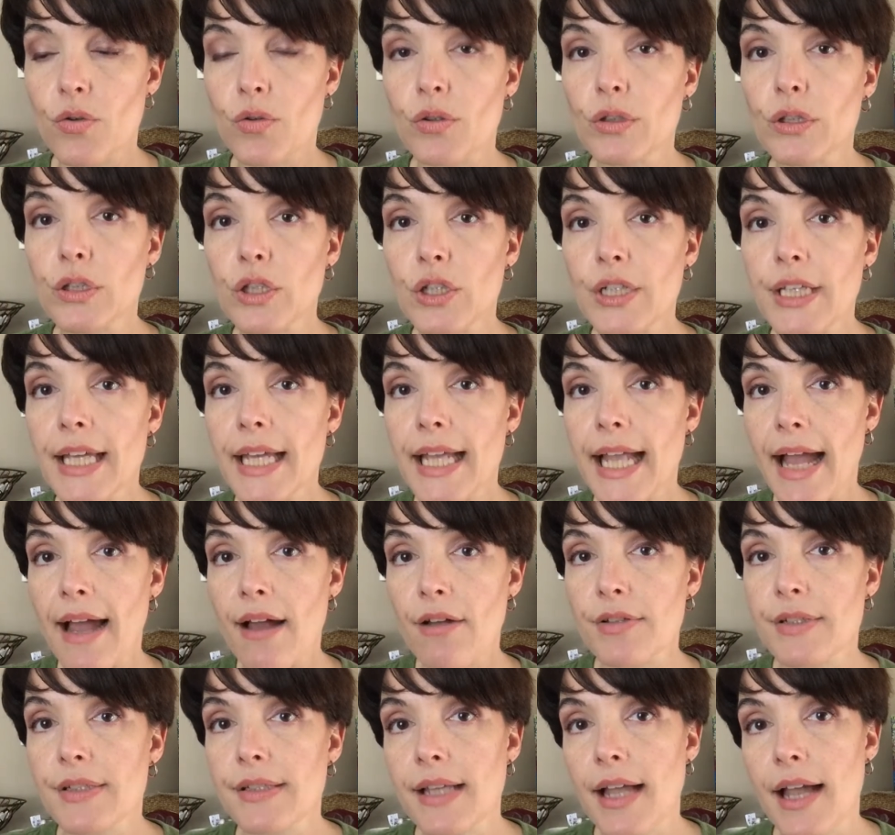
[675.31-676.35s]
looking
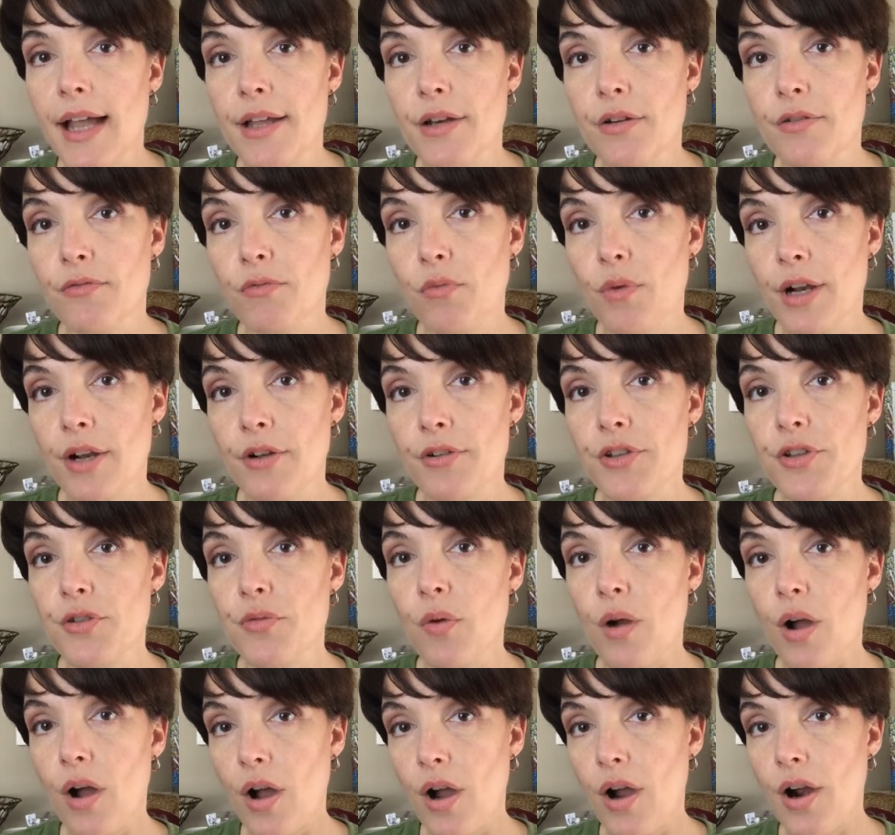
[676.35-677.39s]
outside of where
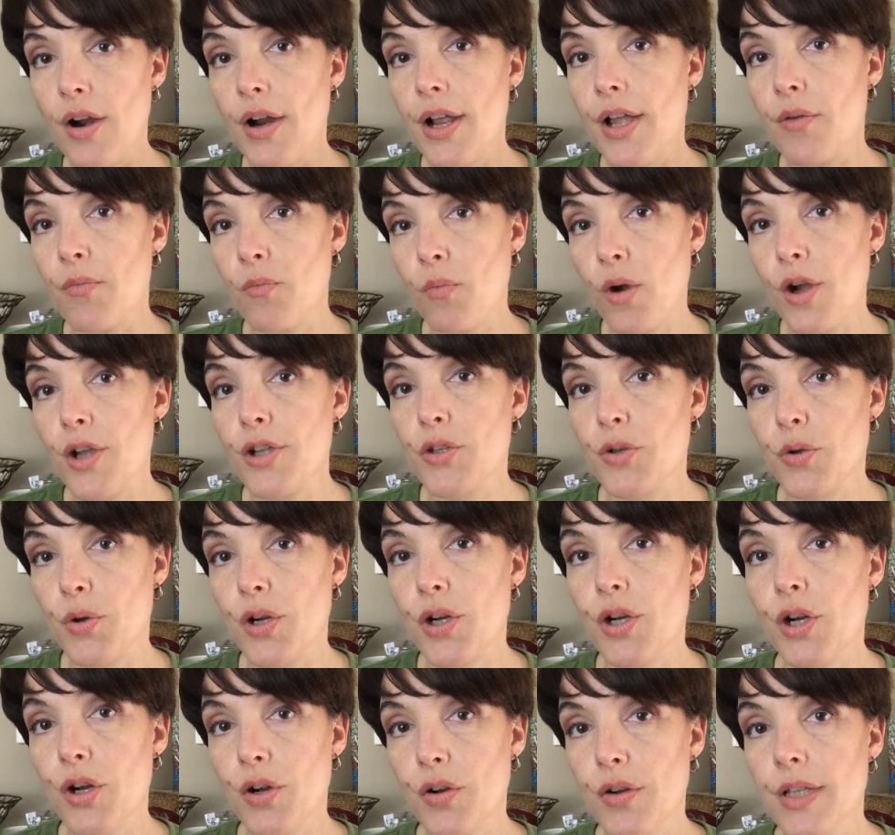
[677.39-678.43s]
you are and what you're
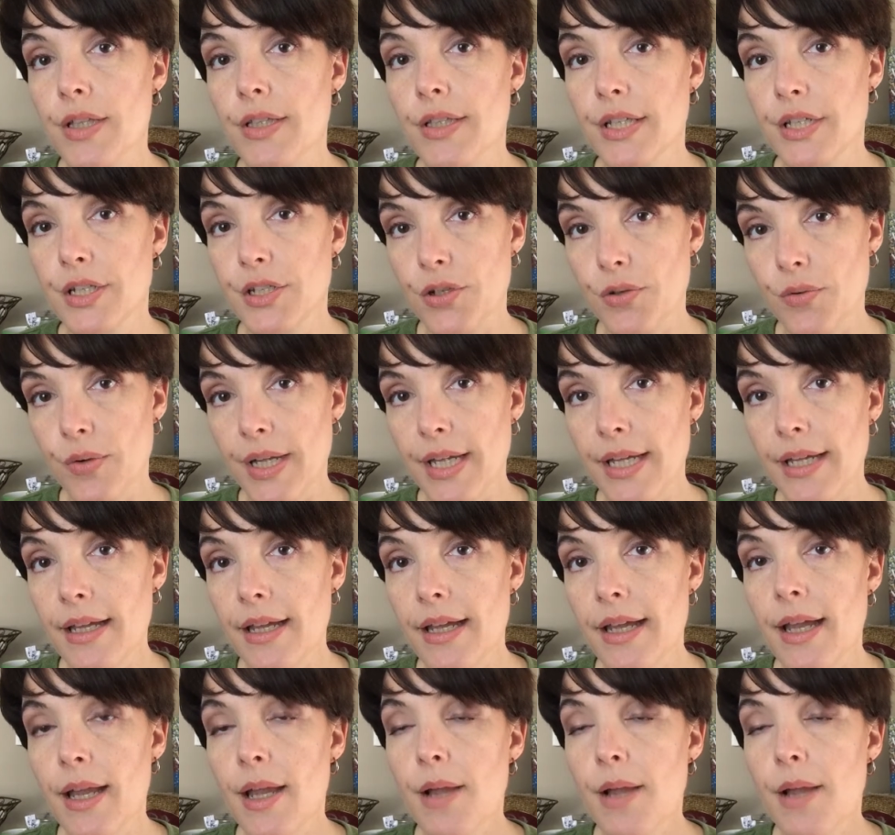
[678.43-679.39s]
currently doing,